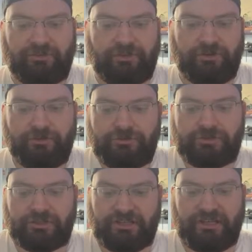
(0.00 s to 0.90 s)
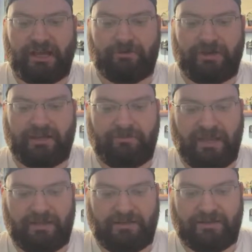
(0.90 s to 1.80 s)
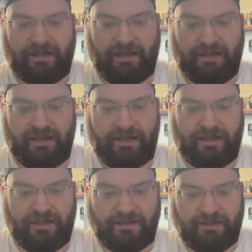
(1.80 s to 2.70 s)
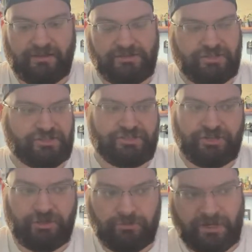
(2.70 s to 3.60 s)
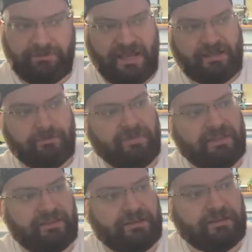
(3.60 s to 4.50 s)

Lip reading: usually I recommend just 2-1 backup method.